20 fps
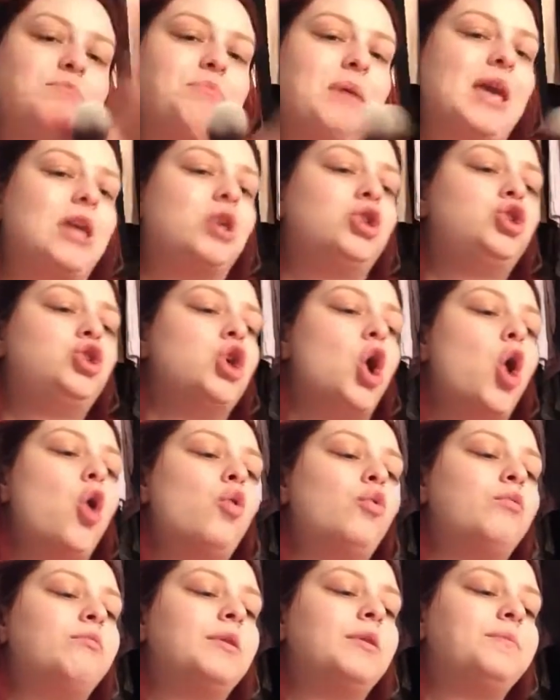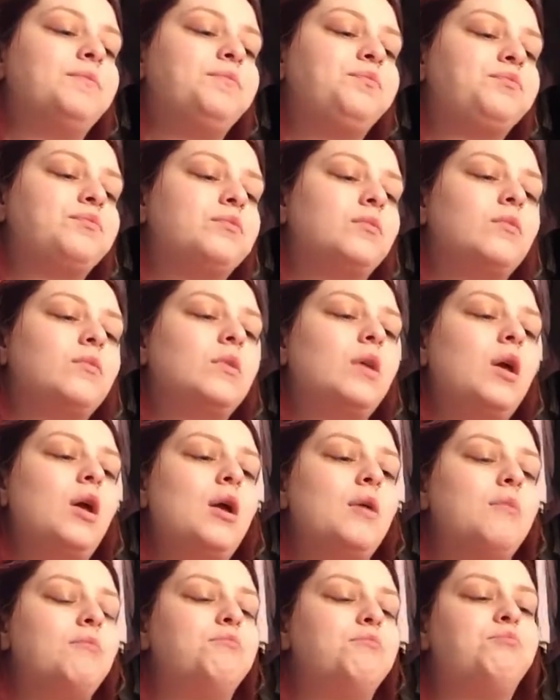big dome
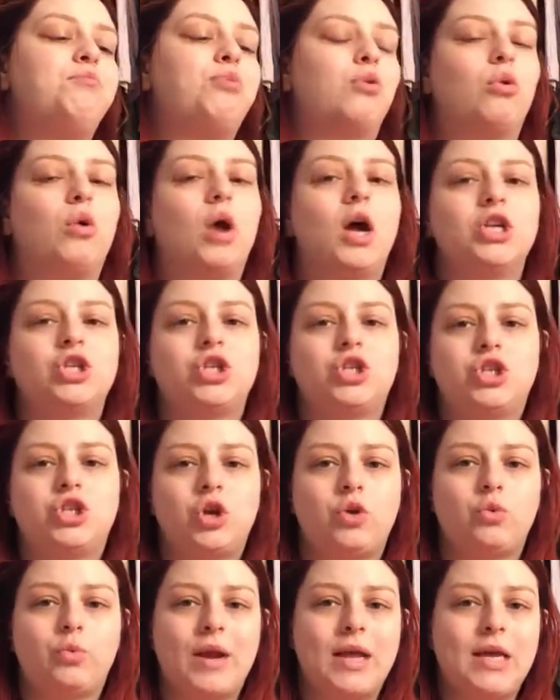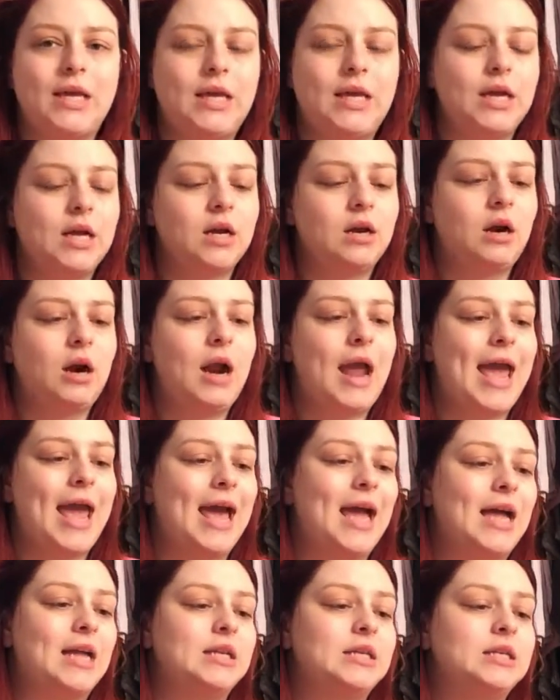brush right here,
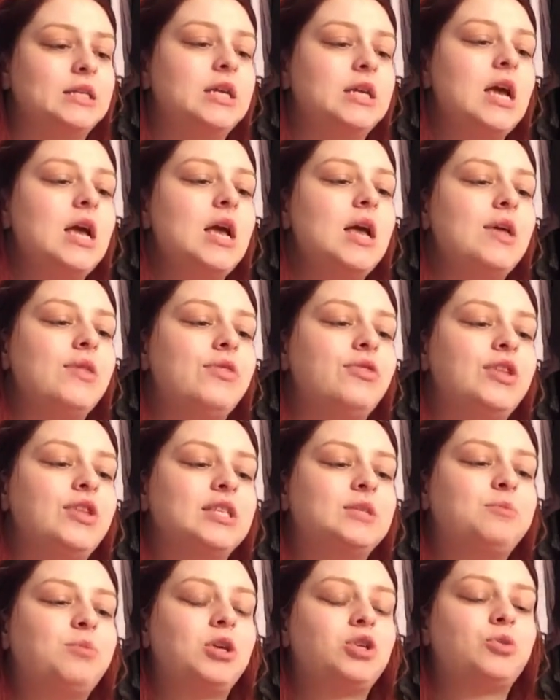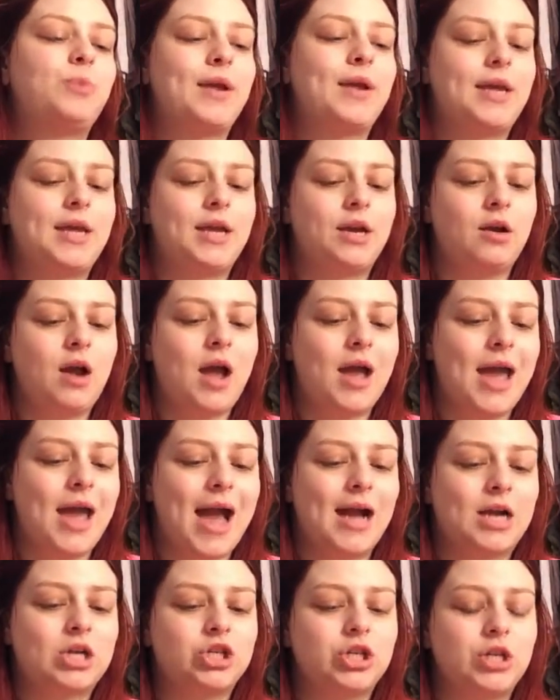and this brush right here I
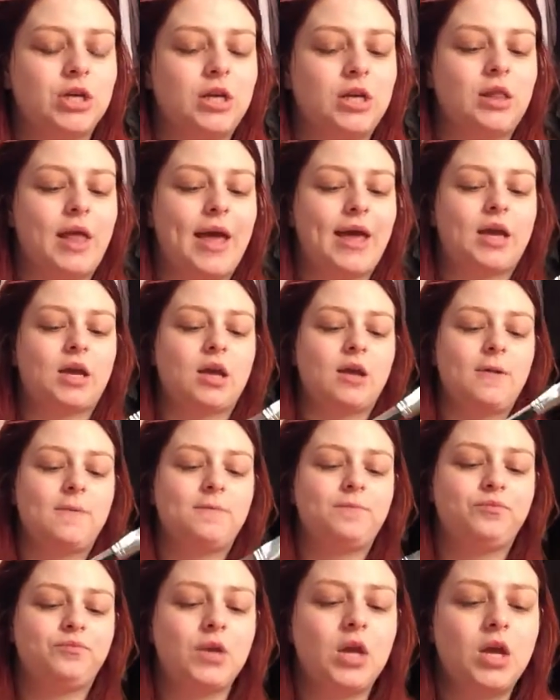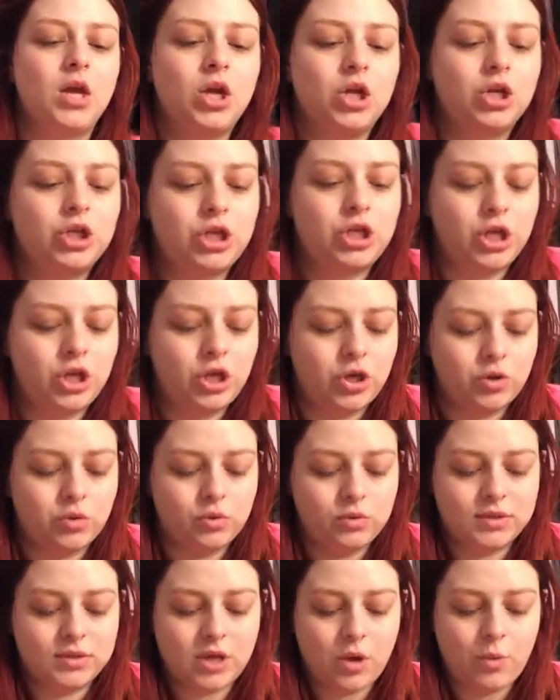actually like to
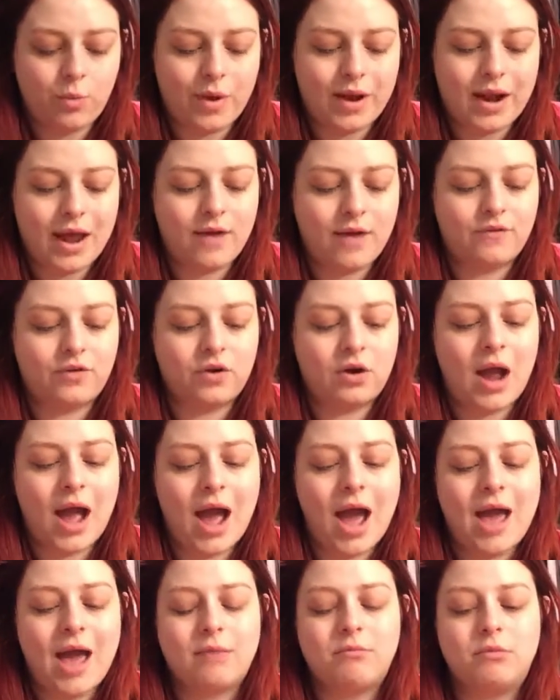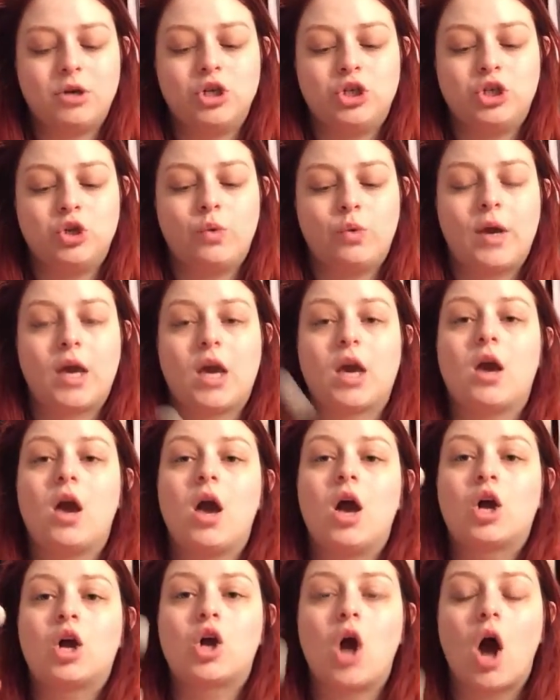use whenever I'm doing
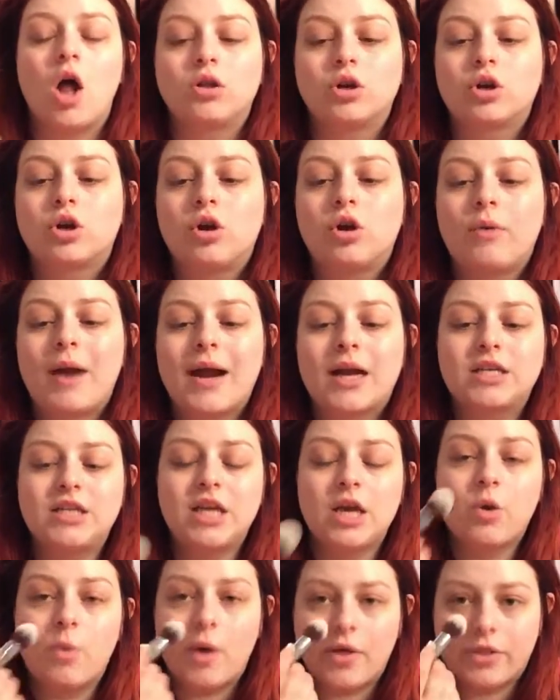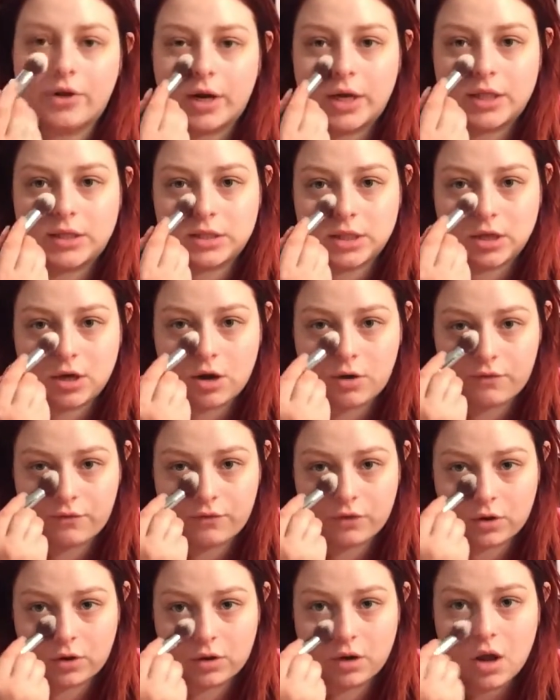color correcting, whether it's, you know,
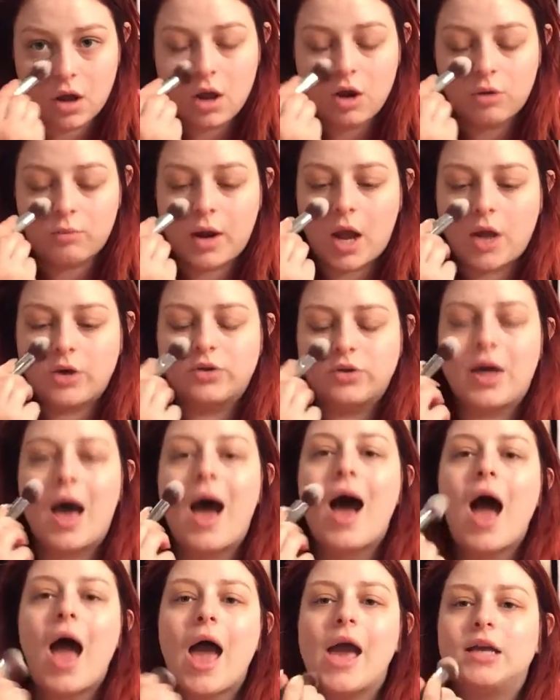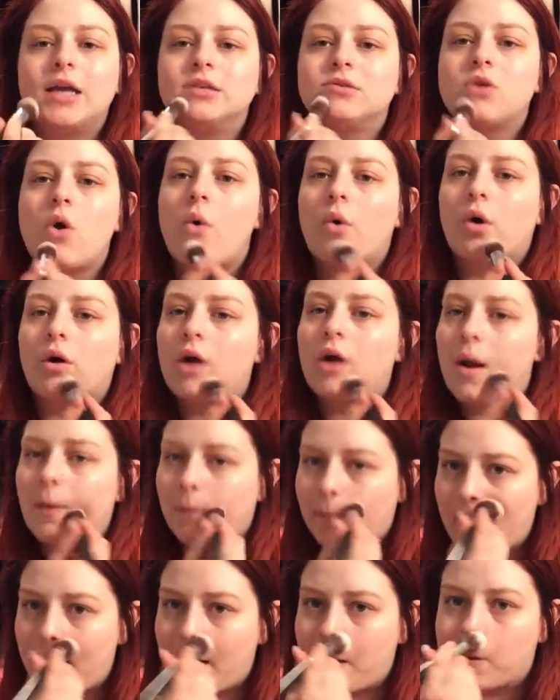for right under the eyes or
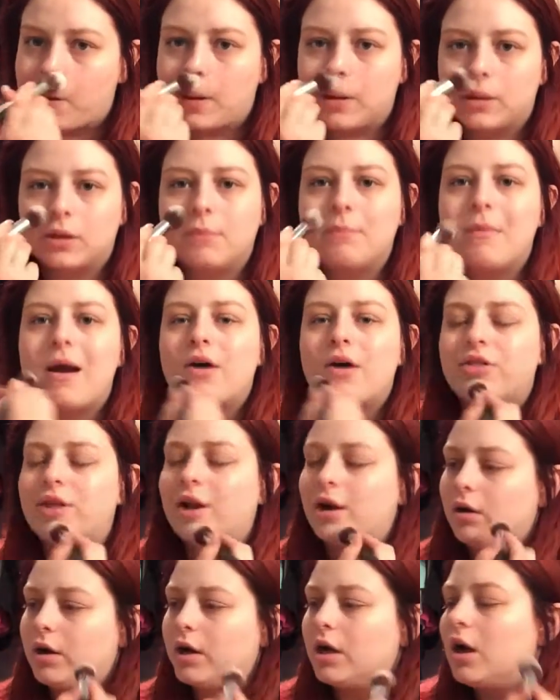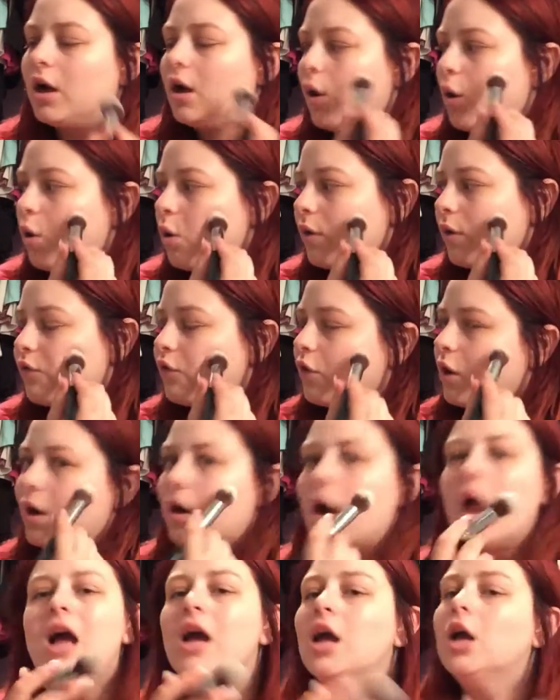around the mouth area or for
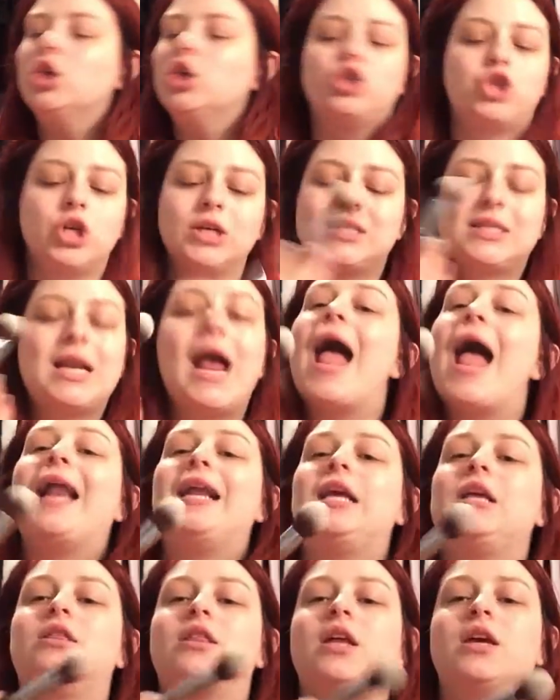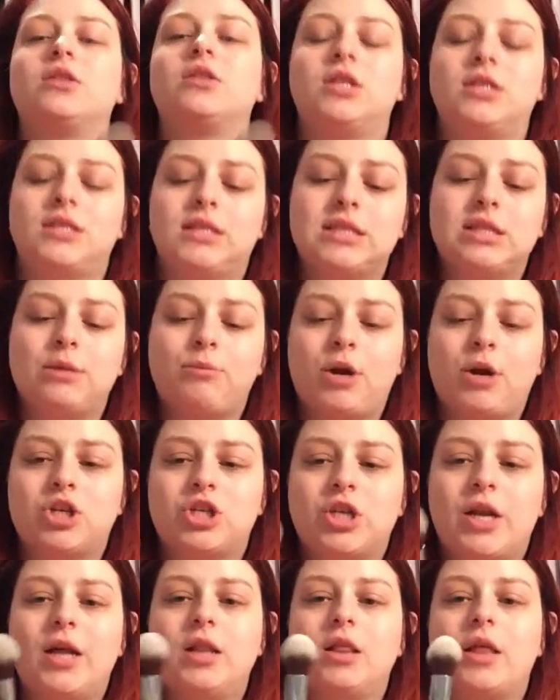just anything. This is the brush
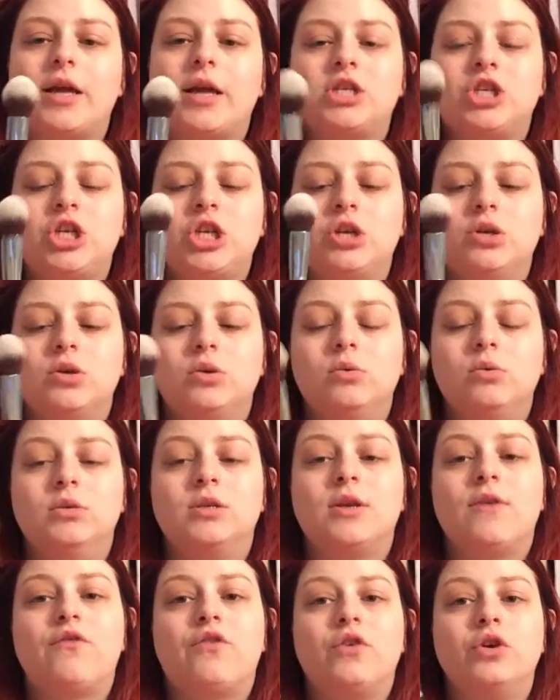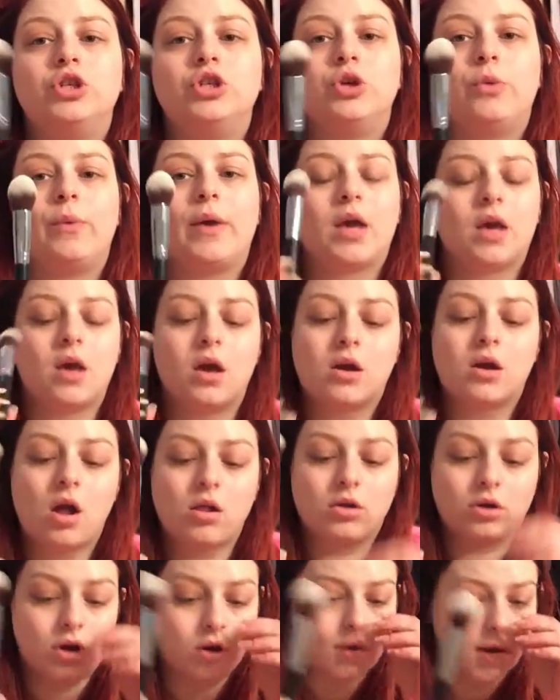that I like to use for doing
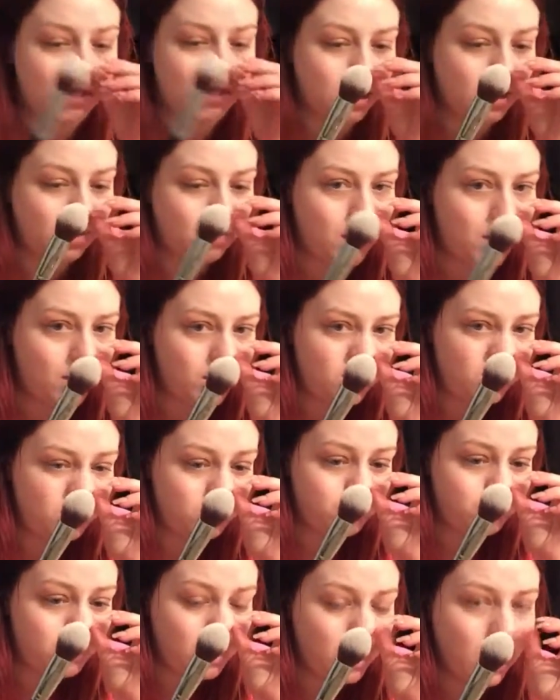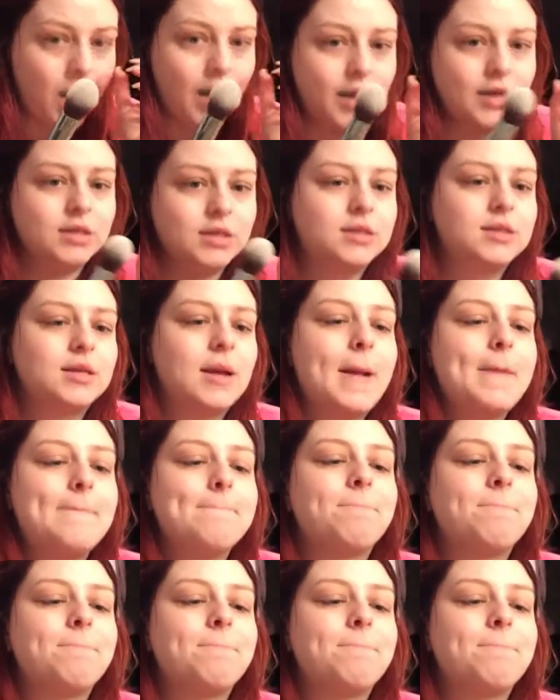color correcting with, because